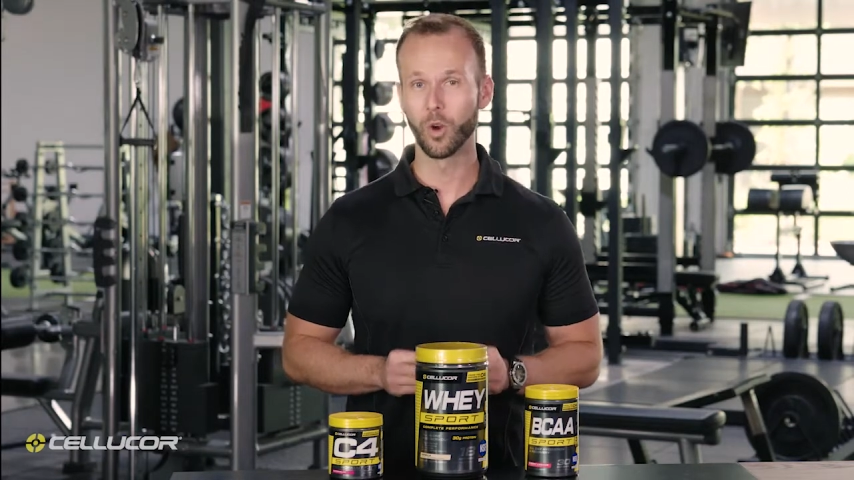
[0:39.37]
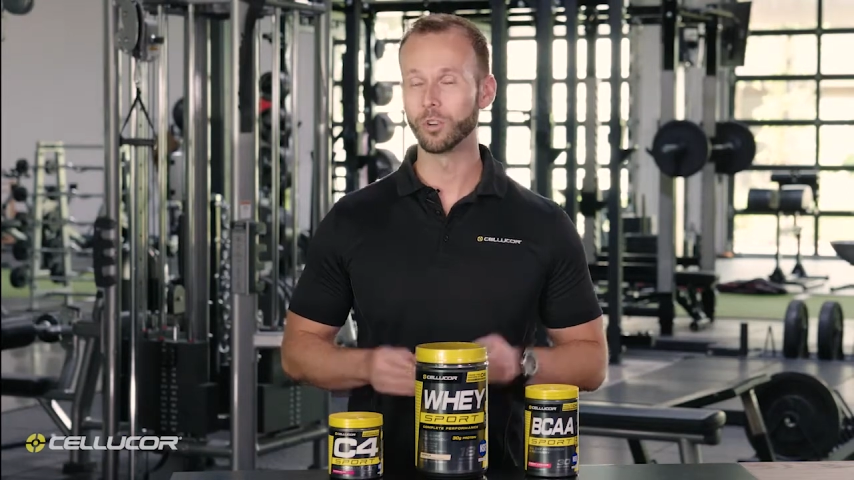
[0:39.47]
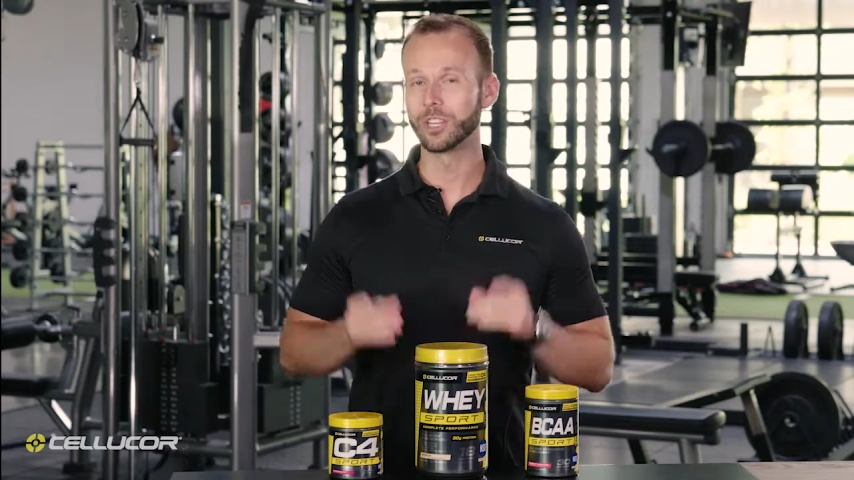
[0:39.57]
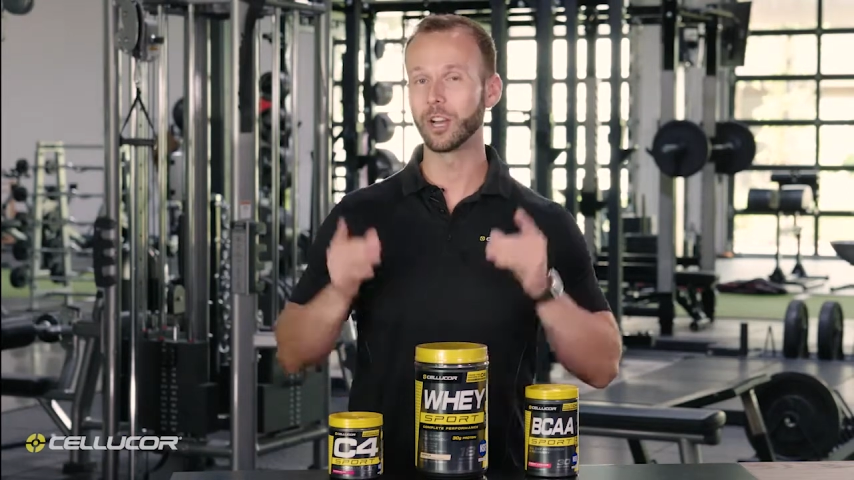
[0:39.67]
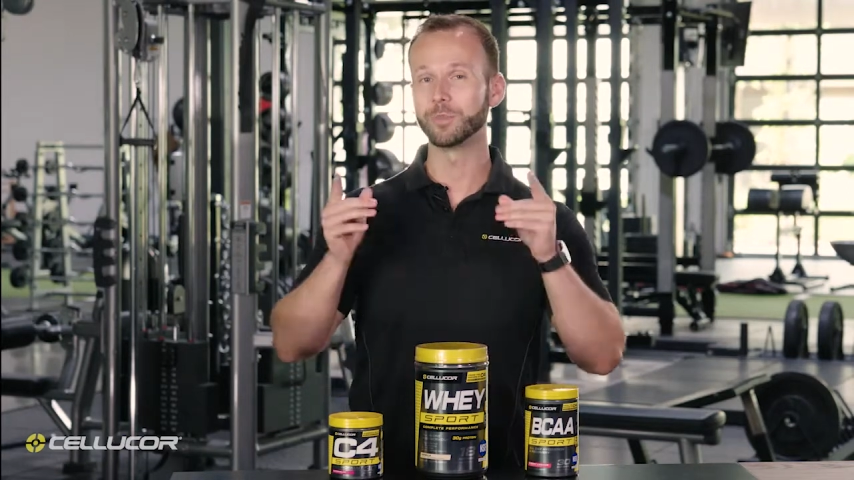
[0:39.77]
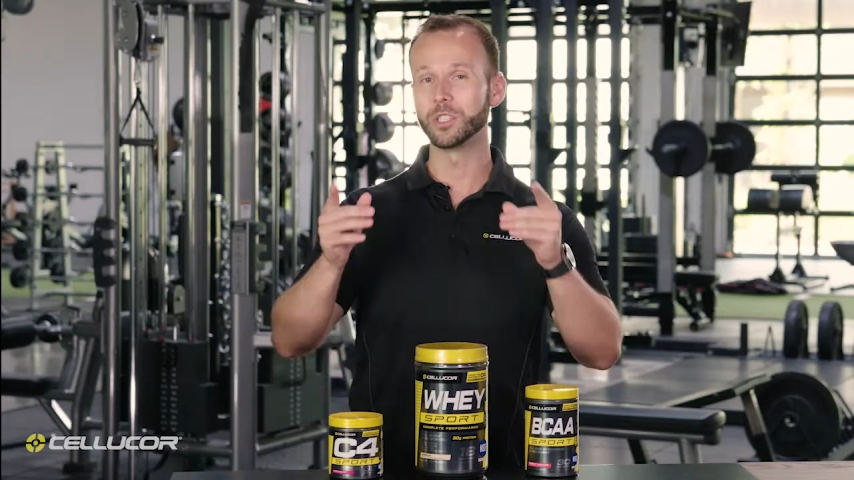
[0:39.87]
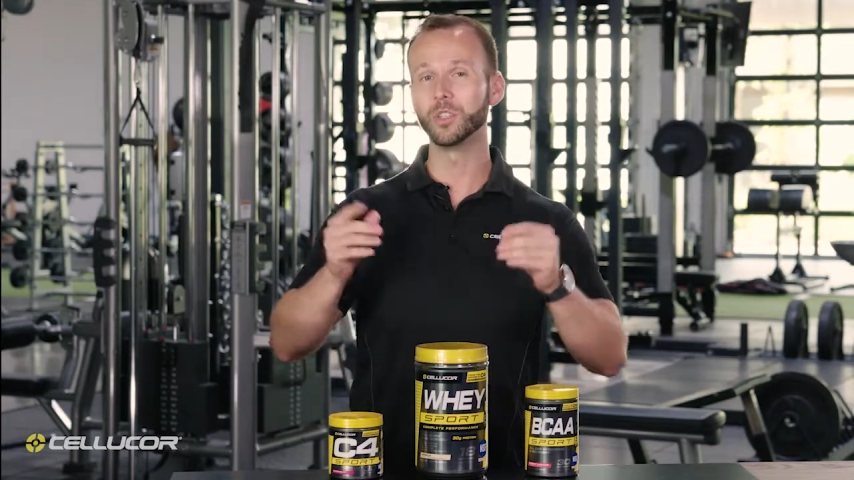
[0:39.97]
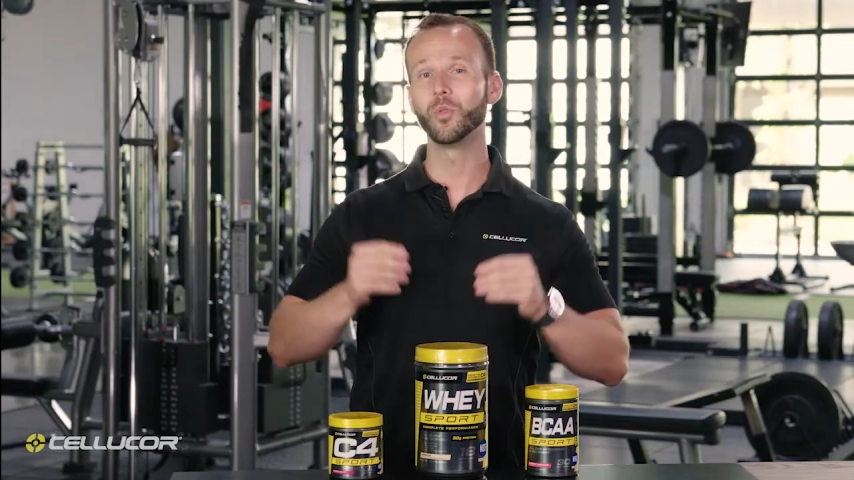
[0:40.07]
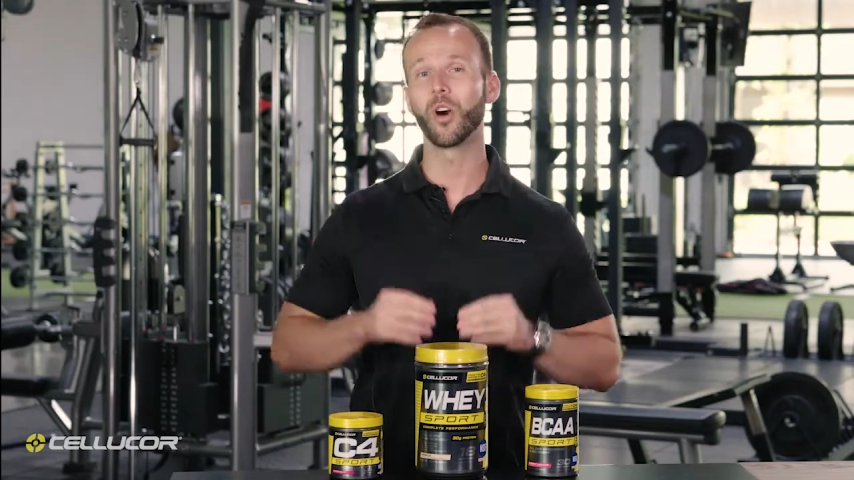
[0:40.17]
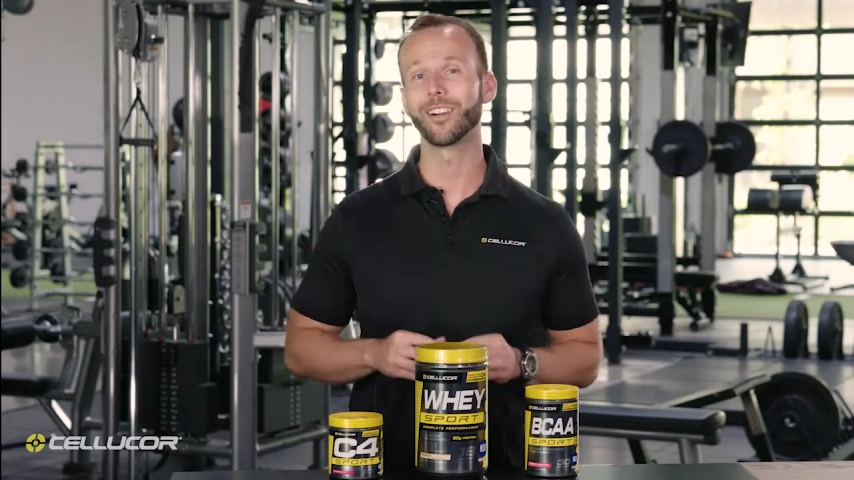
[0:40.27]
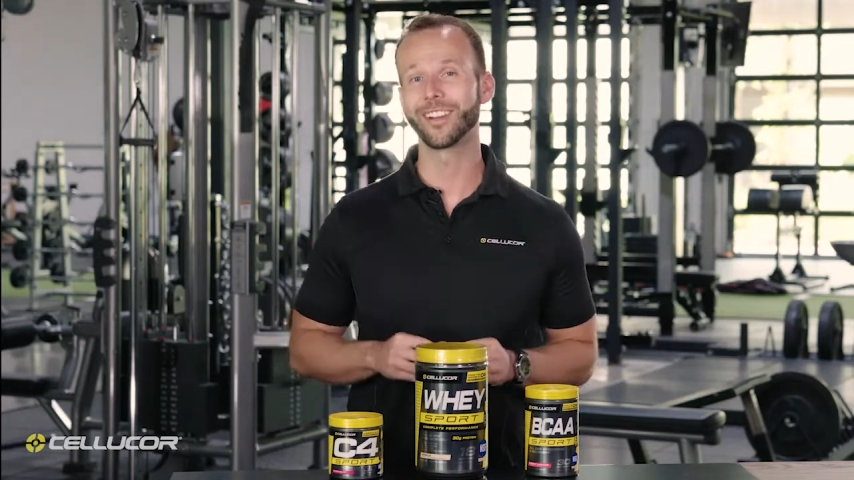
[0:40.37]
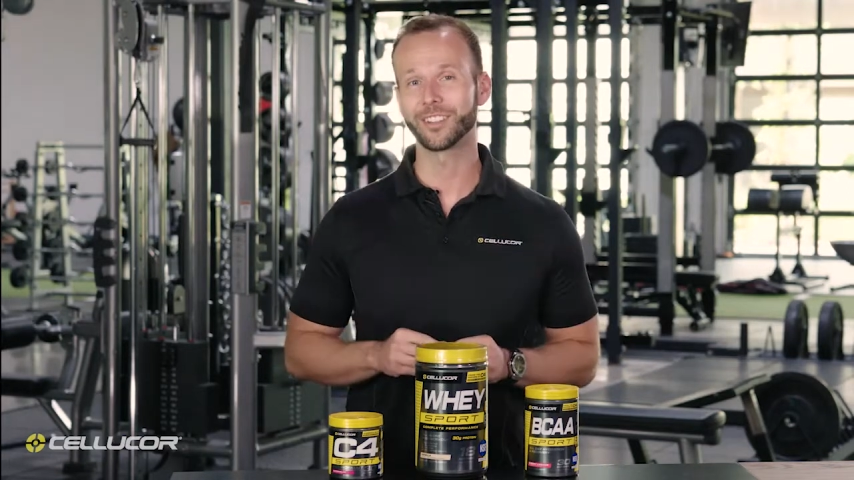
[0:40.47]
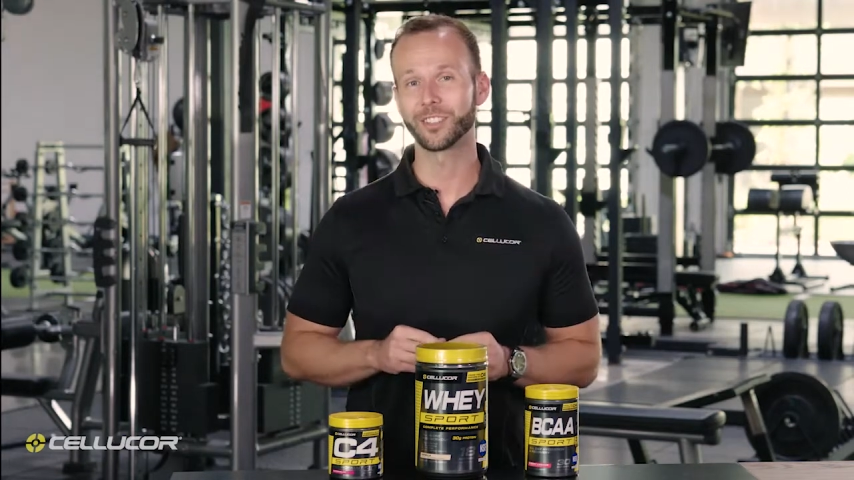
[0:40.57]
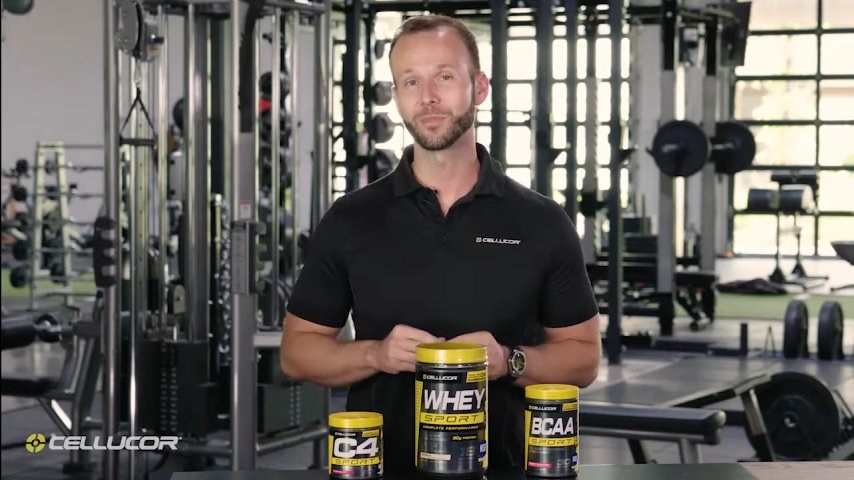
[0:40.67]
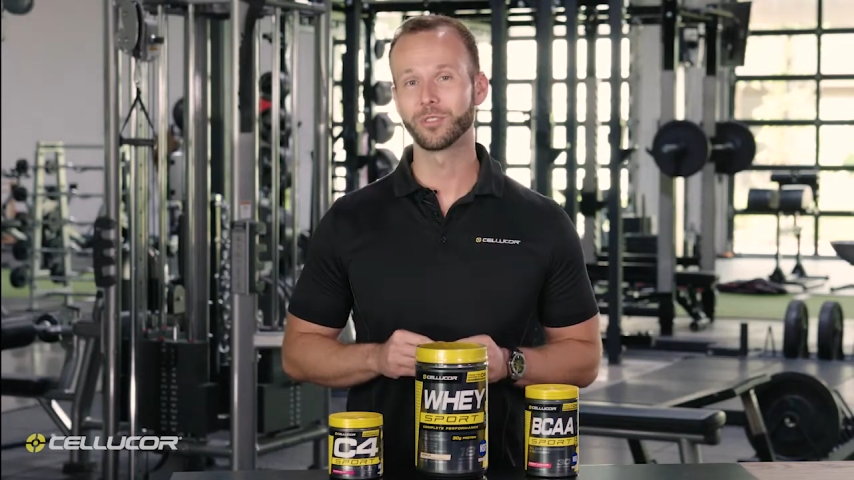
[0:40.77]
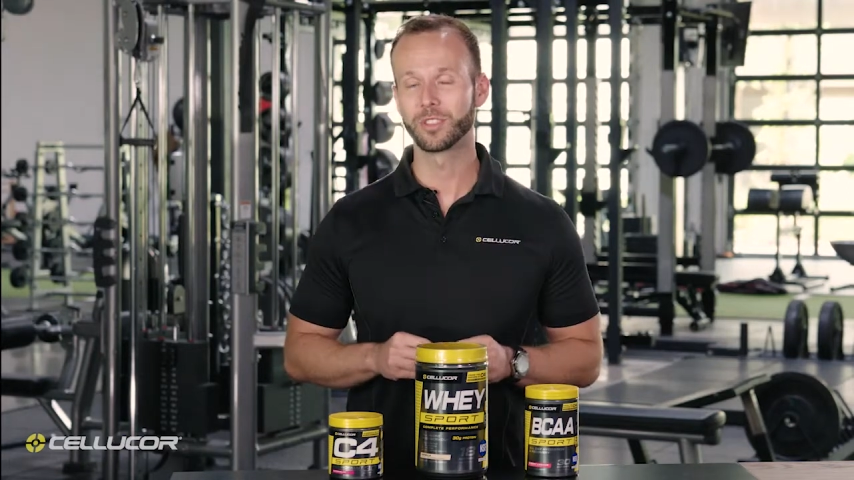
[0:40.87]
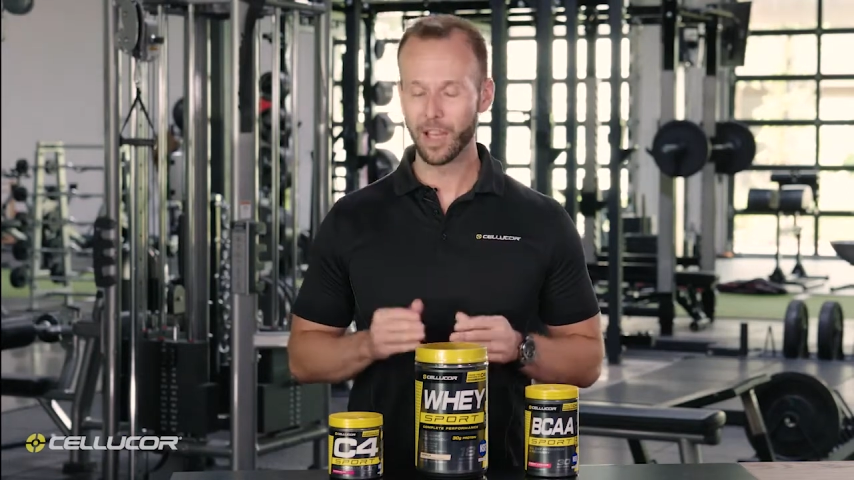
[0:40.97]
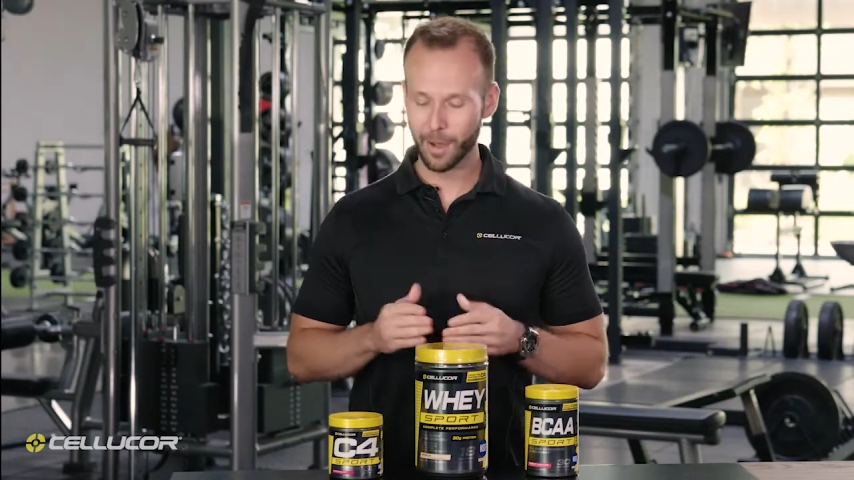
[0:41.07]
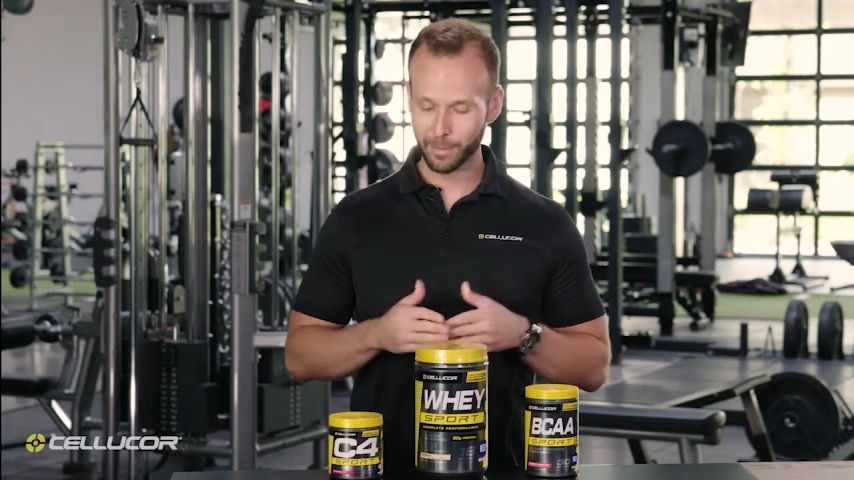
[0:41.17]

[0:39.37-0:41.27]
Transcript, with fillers: which helps you, our customers,